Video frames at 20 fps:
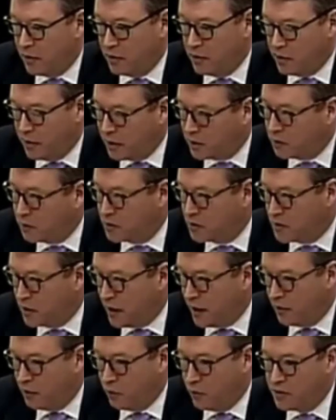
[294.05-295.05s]
the electric
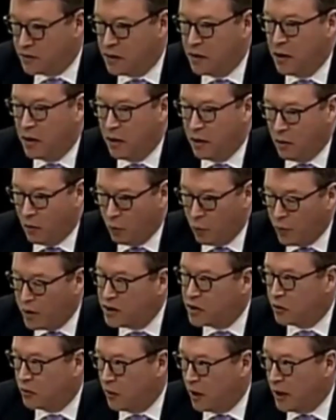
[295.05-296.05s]
side was
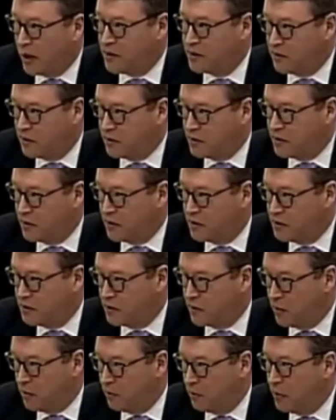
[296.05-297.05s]
winterize the
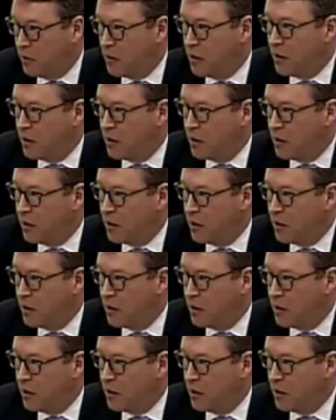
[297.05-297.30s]
system